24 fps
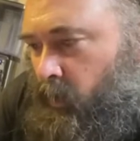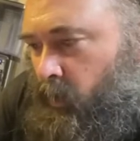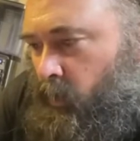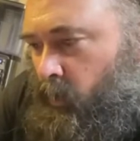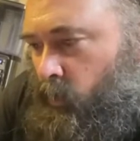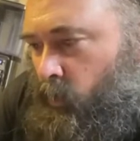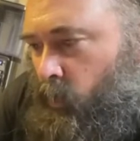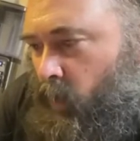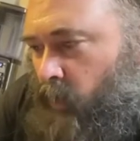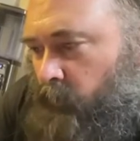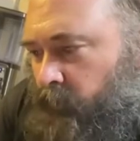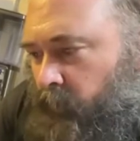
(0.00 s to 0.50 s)

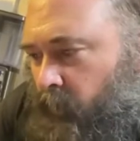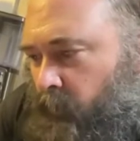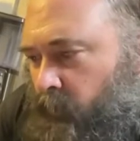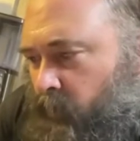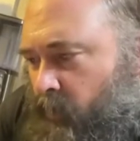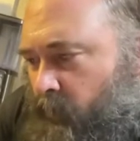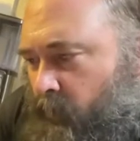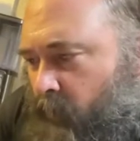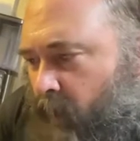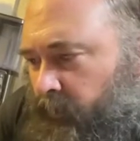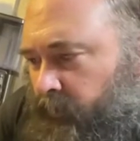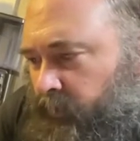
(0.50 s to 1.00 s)
Well, from
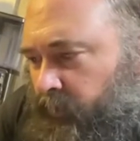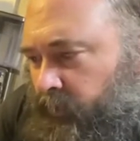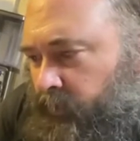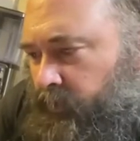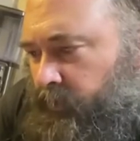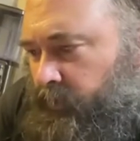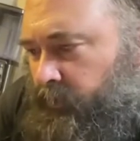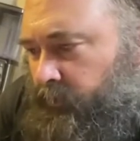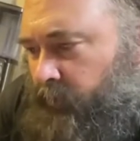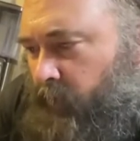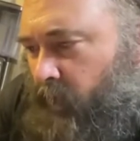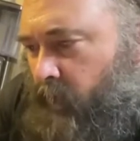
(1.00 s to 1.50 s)
your message,
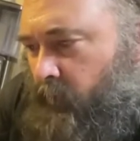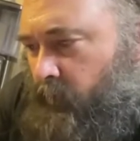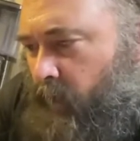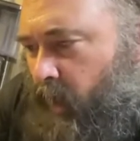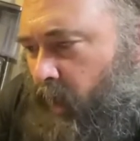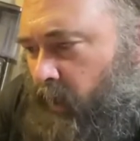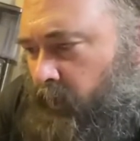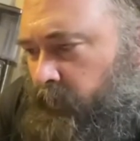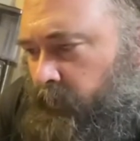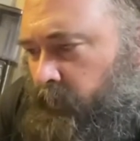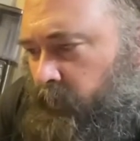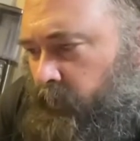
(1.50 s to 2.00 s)
it's very
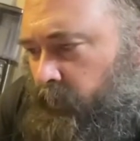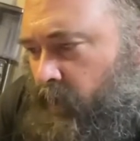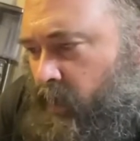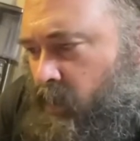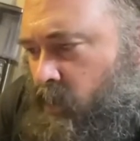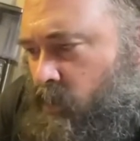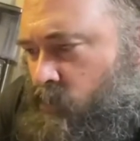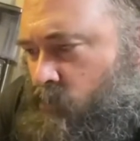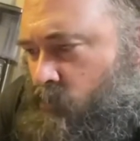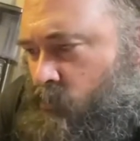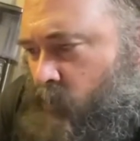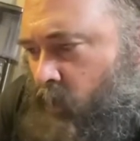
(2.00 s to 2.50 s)
possible that
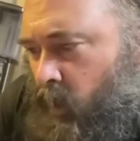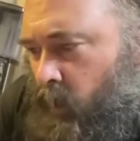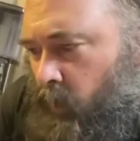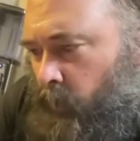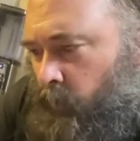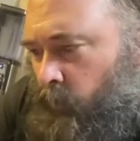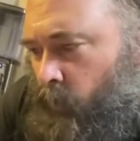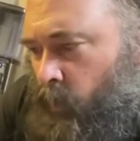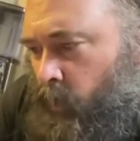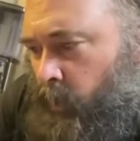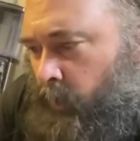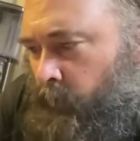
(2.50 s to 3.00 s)
you are
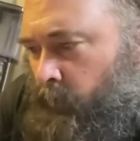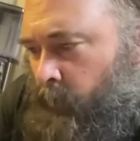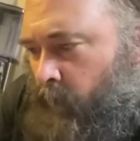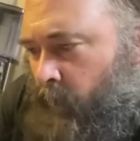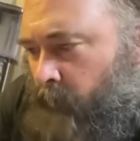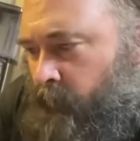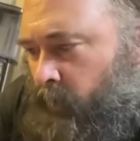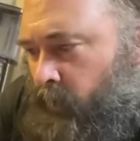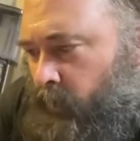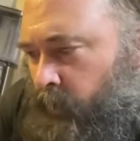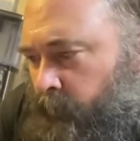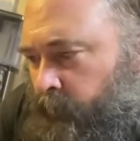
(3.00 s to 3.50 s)
one of my
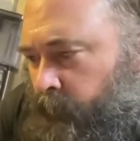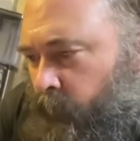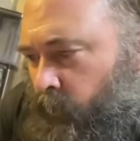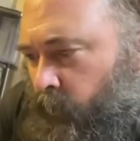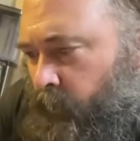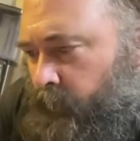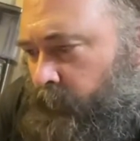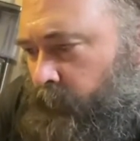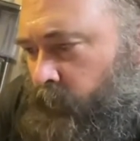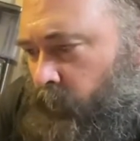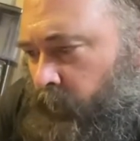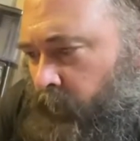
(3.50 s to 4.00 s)

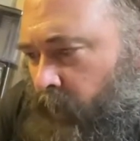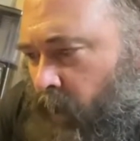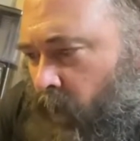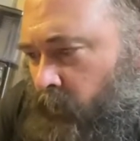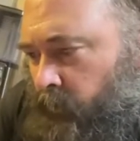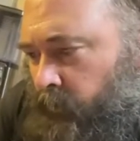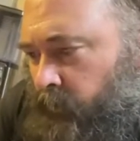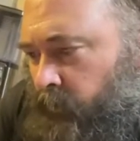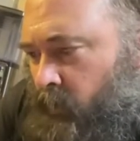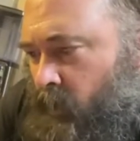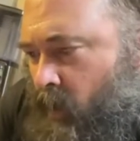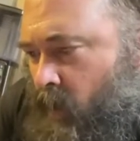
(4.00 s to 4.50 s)

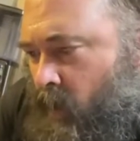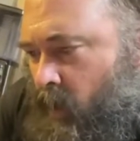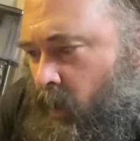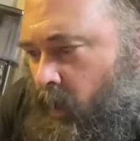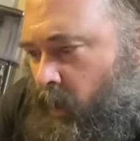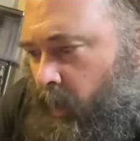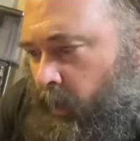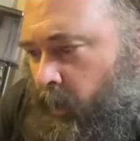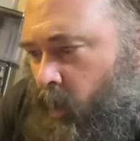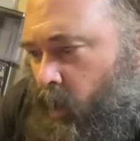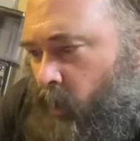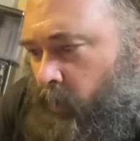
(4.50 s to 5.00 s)
144,000.
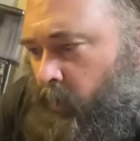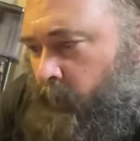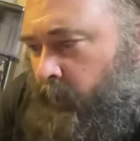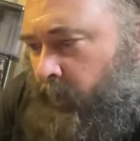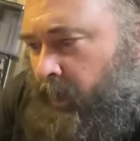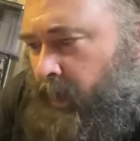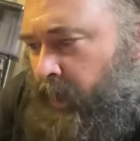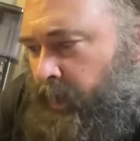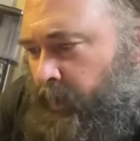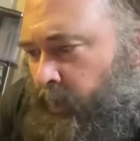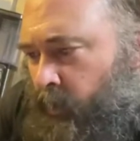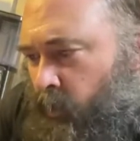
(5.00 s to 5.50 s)
I call them
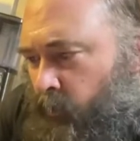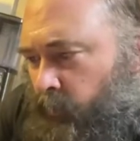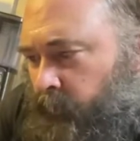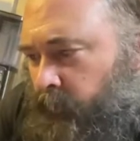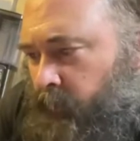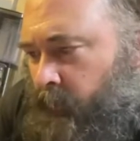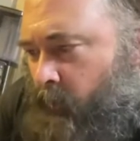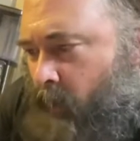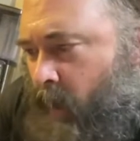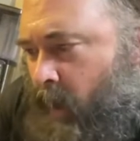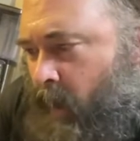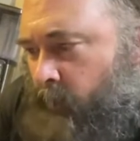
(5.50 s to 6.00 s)
kiddos
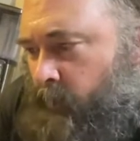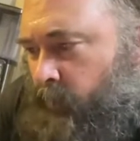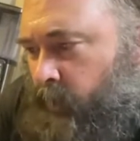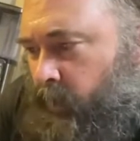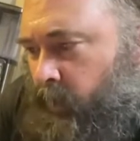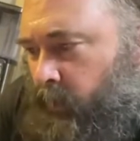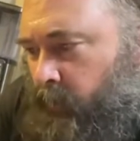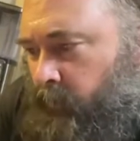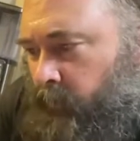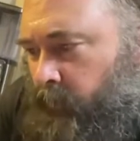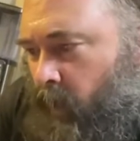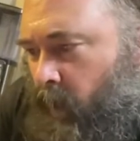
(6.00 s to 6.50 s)
of mine
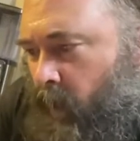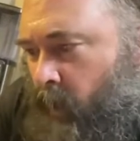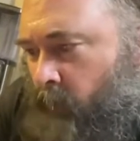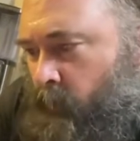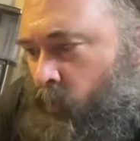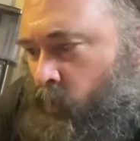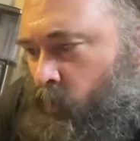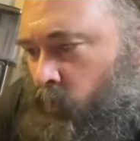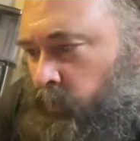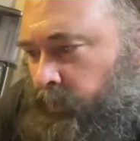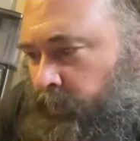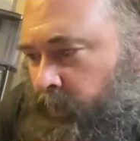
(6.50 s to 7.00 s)
because I'm
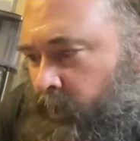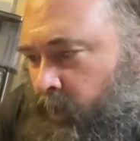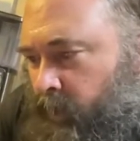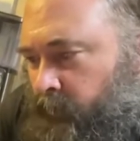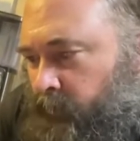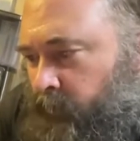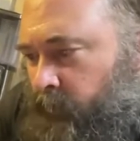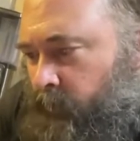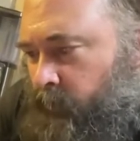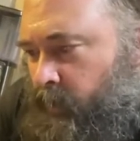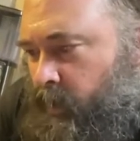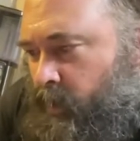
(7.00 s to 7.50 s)
old
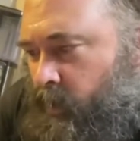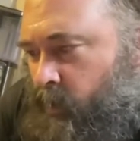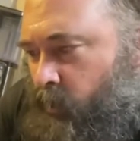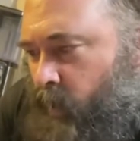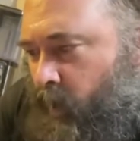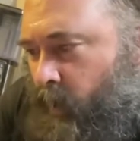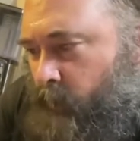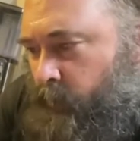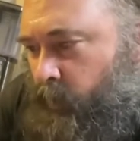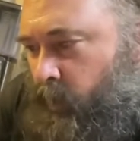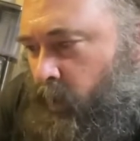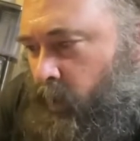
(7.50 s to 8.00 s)
enough to be a
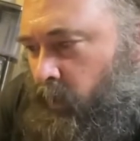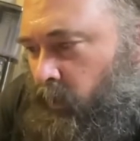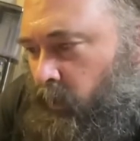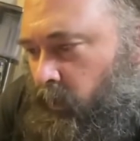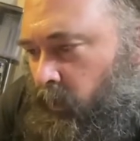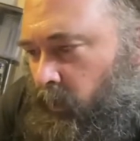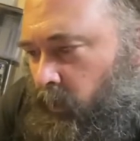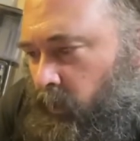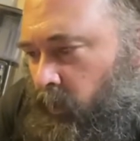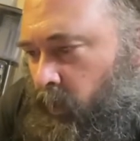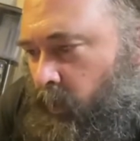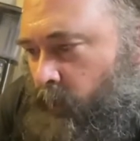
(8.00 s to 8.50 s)
grandpa.
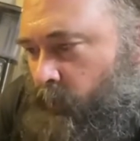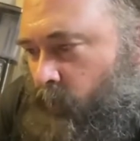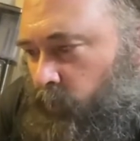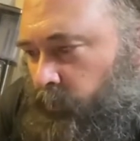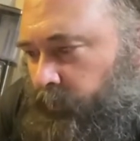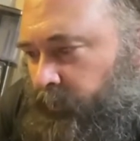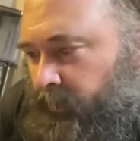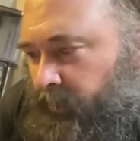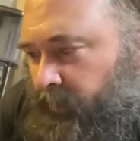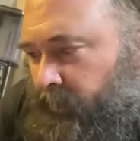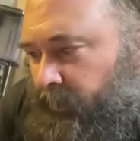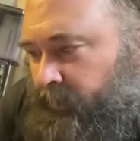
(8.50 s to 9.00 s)
And
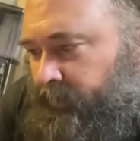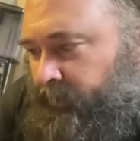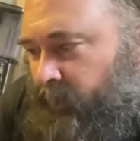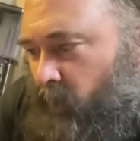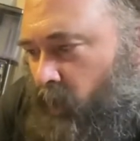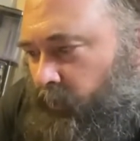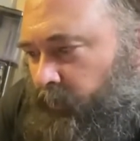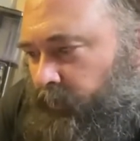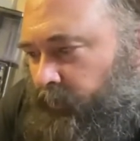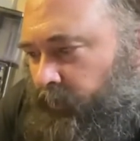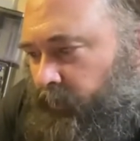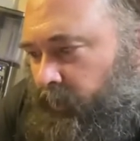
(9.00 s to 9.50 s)
most of the
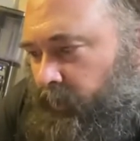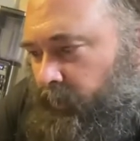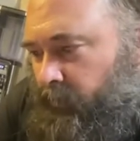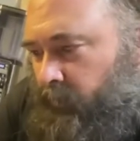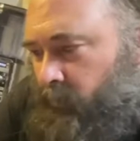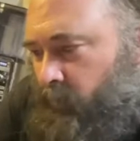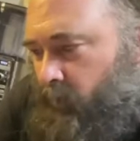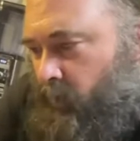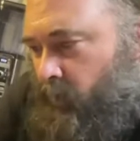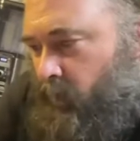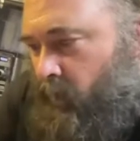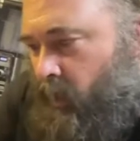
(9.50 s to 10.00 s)
star seeds
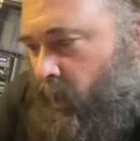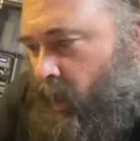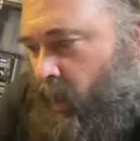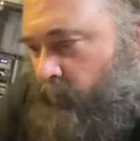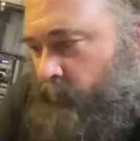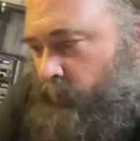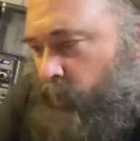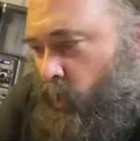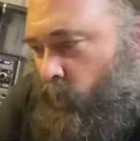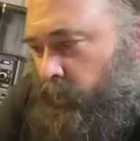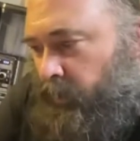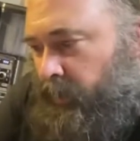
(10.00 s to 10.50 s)

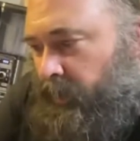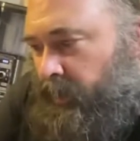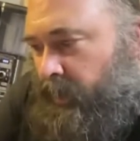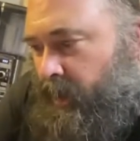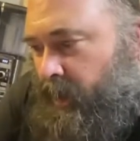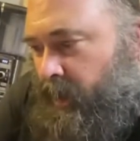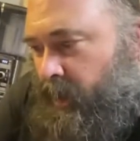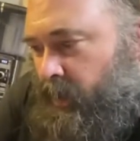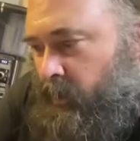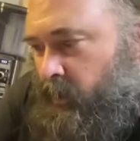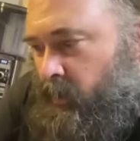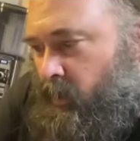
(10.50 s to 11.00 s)
I'm pulling
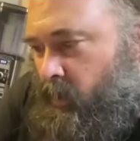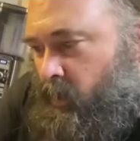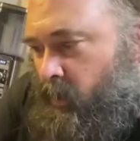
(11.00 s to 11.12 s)
in